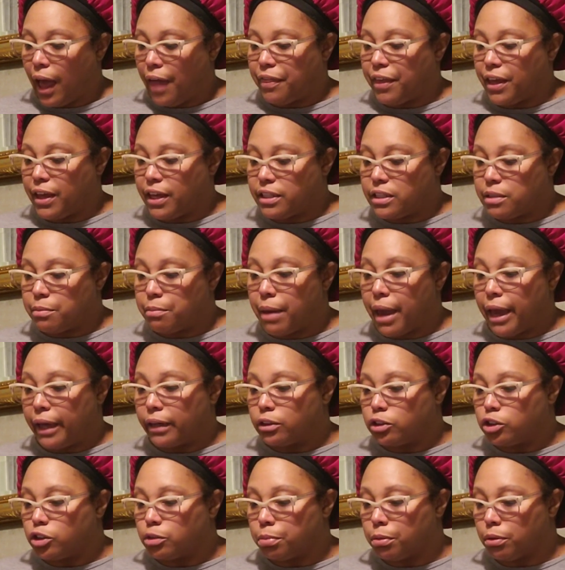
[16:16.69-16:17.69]
I think it's
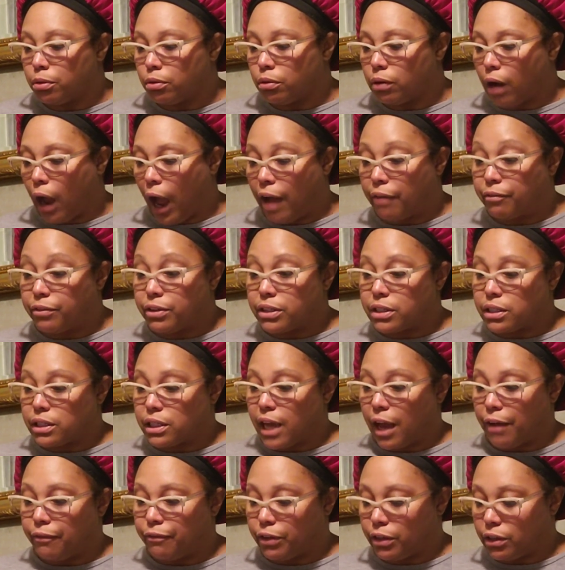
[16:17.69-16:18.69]
manageable.
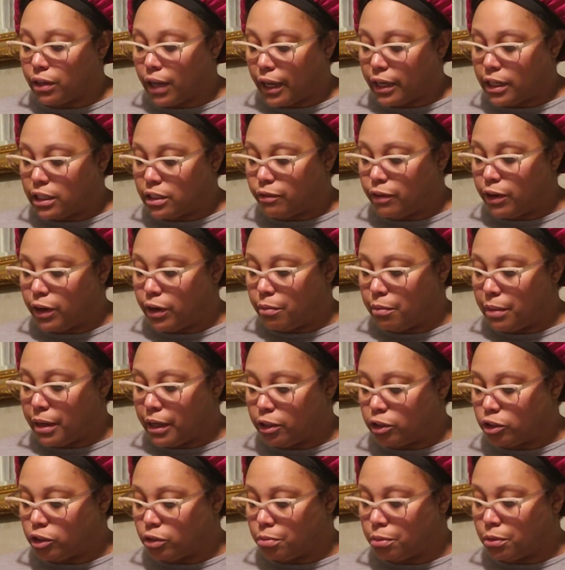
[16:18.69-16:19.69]
Obviously, I feel like it's very
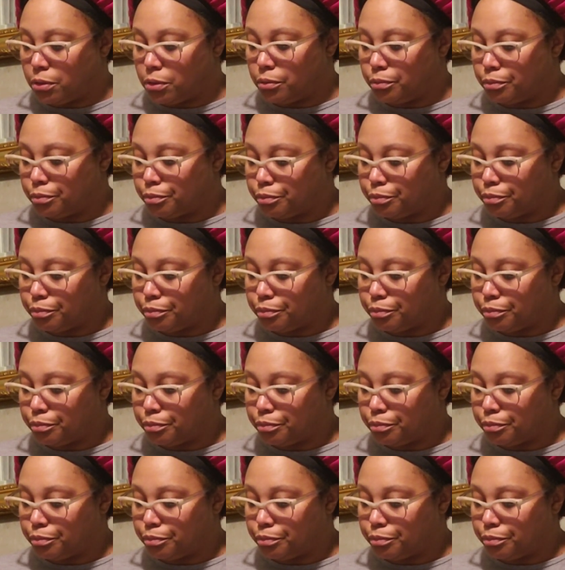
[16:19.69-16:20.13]
manageable.